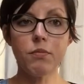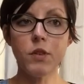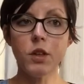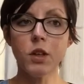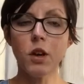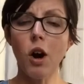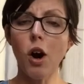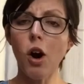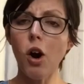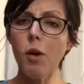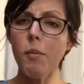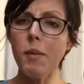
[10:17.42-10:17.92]

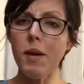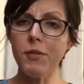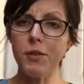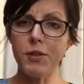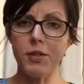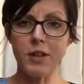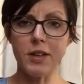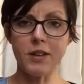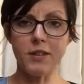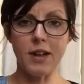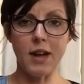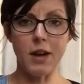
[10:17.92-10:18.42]
calm
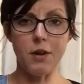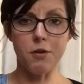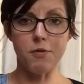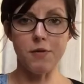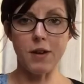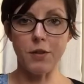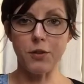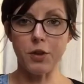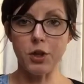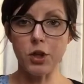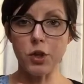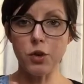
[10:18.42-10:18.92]
everything down
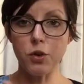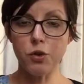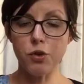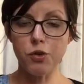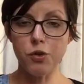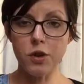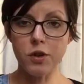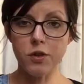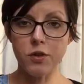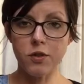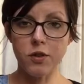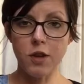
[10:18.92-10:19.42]
around the
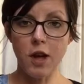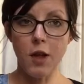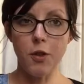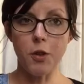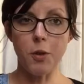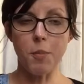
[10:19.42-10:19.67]
uterus,